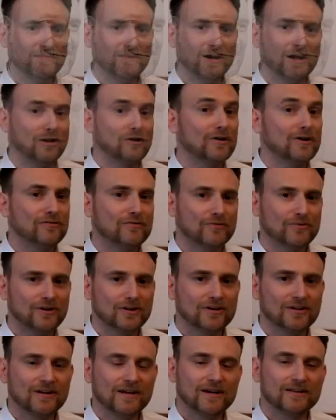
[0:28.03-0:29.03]
Hello
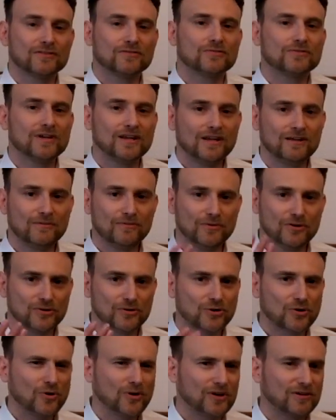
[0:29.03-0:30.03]
everyone, and today we're
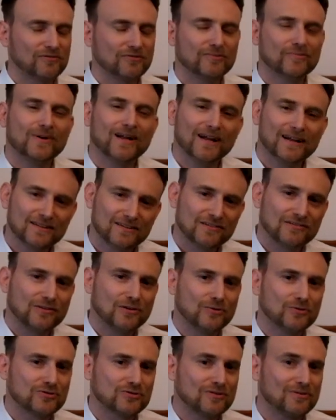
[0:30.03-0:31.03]
recording from an
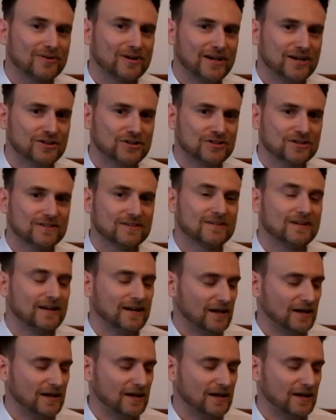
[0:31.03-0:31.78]
undisclosed location